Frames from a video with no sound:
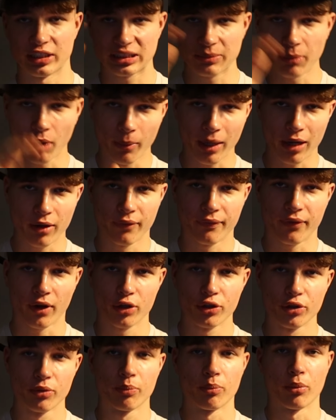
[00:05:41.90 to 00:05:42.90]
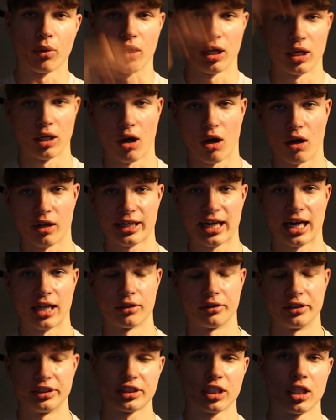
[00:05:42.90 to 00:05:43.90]
with a small amount of volume, but a lot of
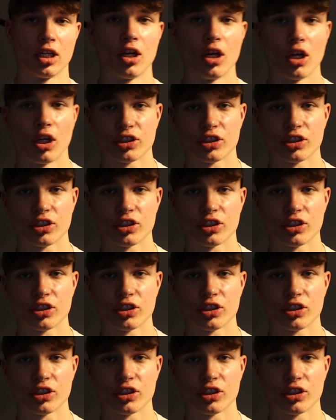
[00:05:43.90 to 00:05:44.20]
calories.